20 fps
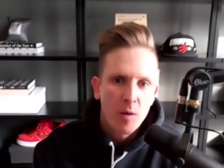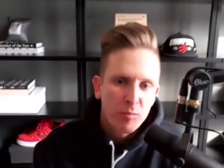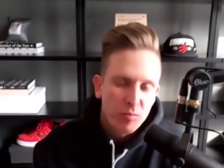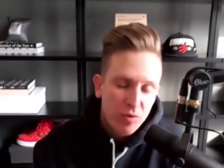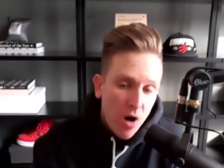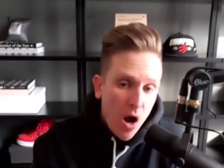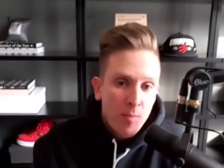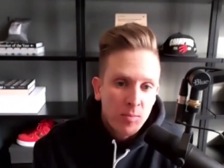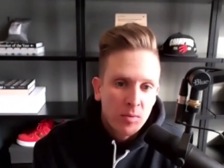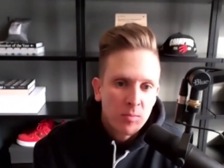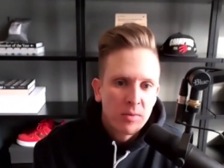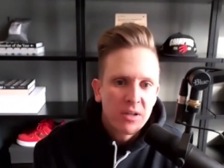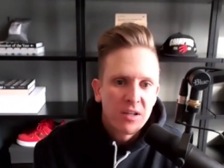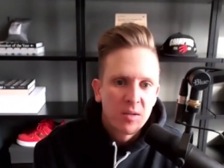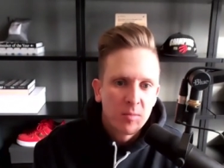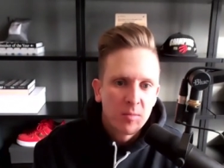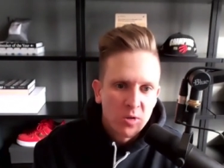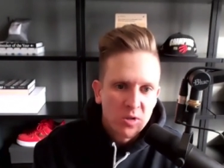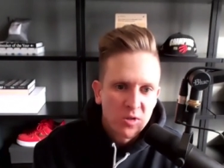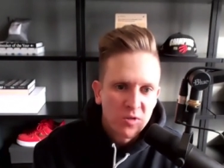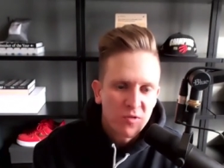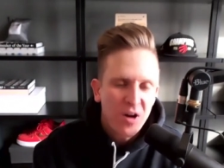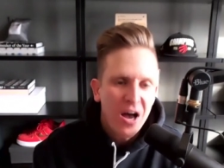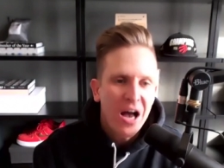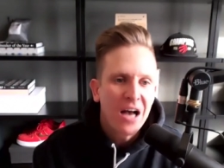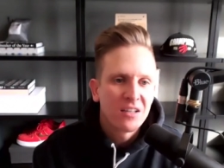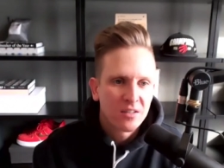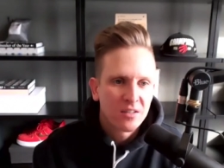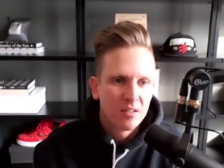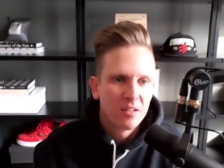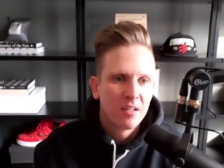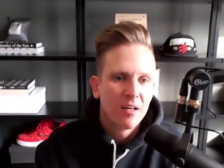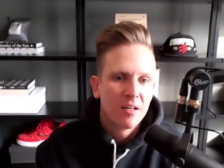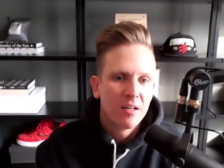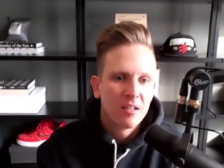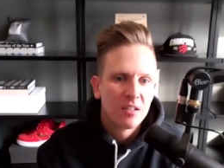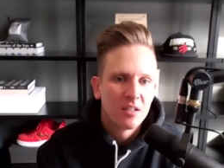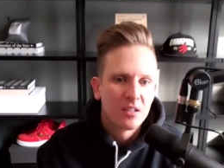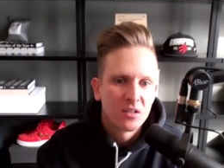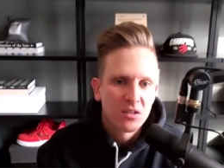probably the most
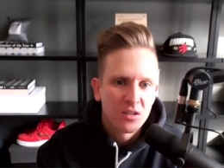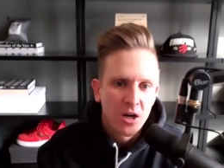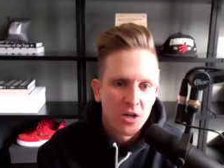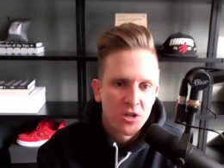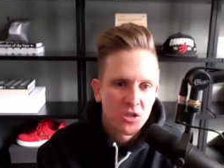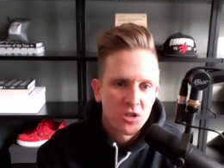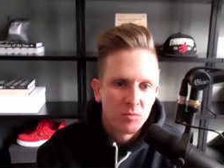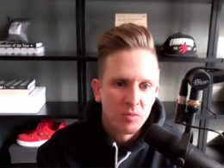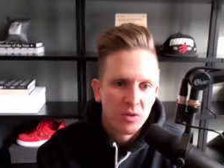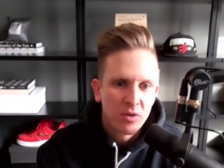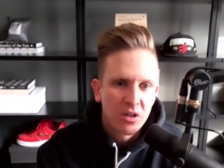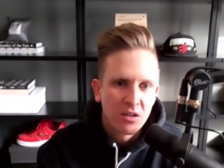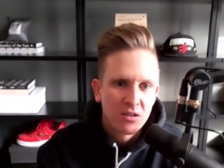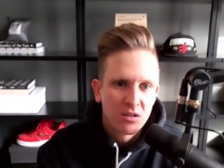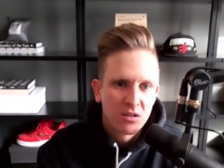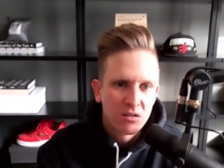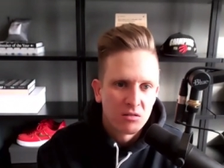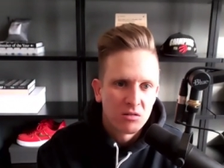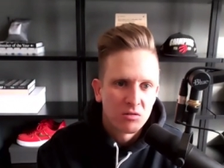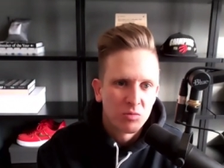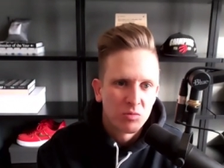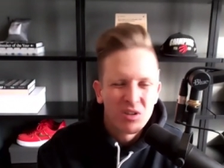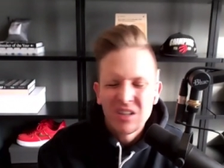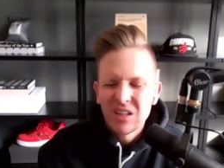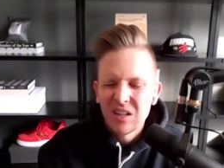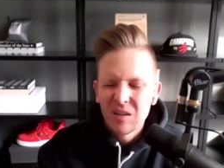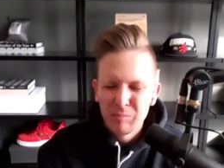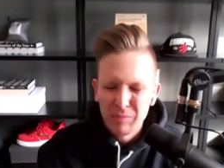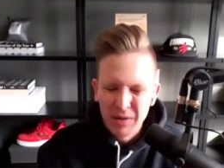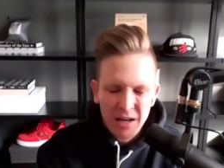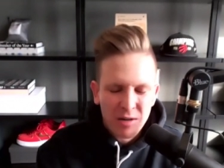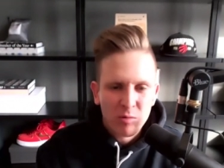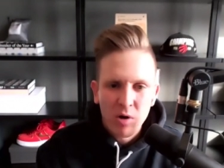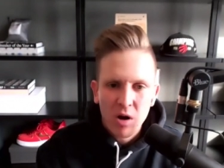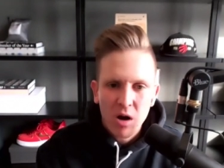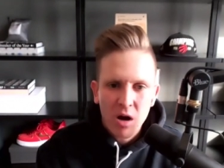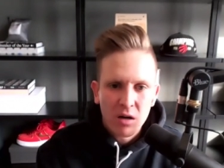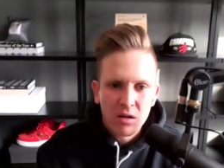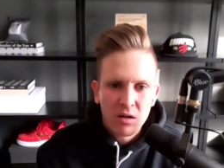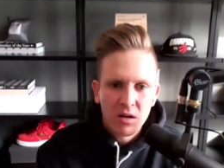fascinating discussion because it's really the
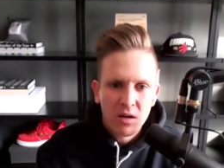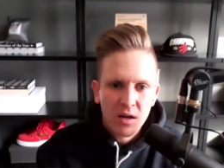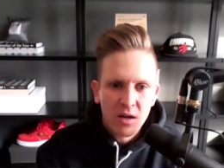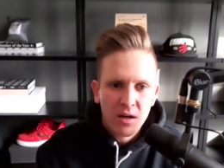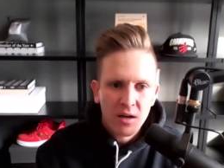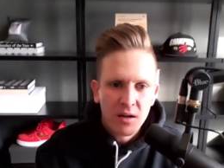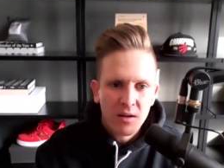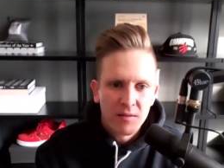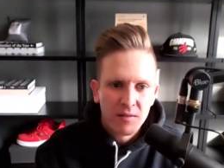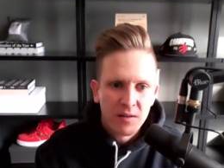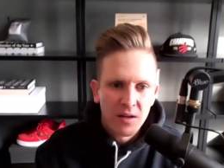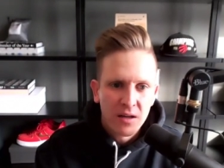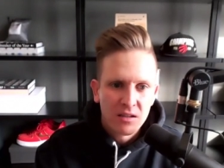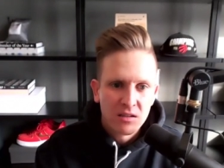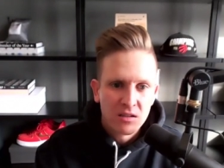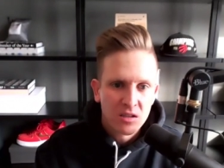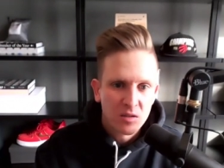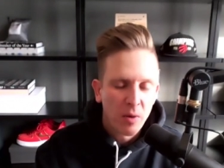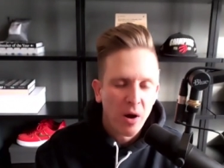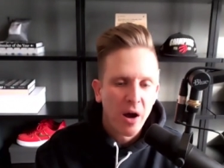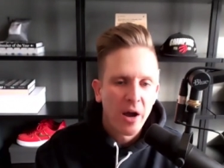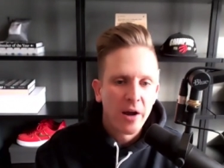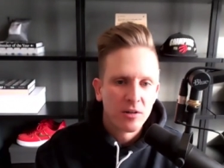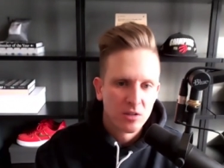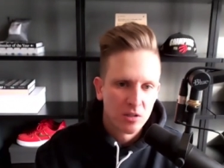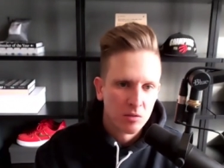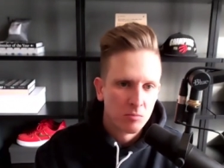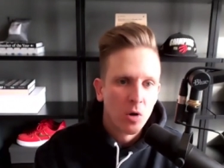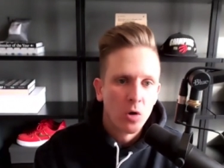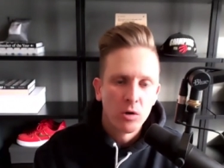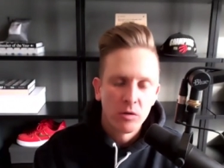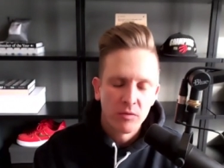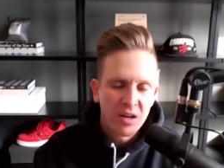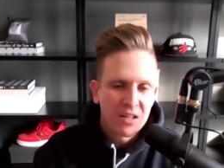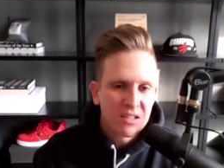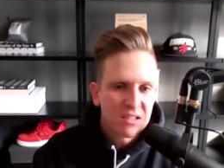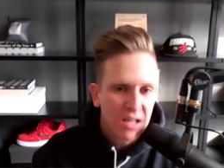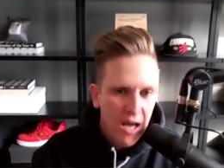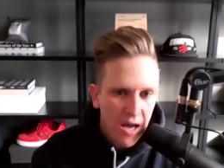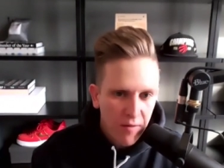bedrock that inspires and
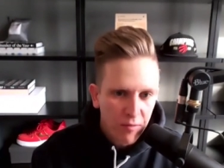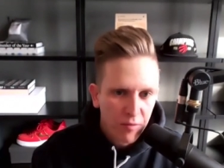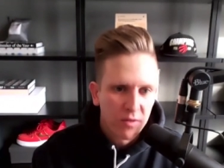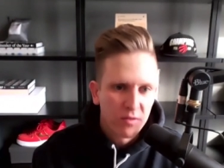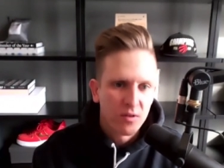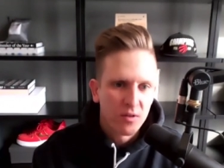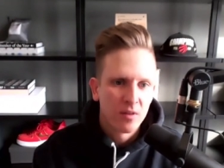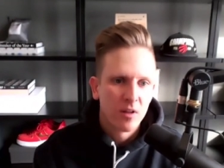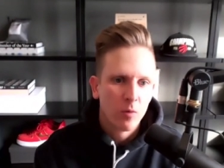motivates everything that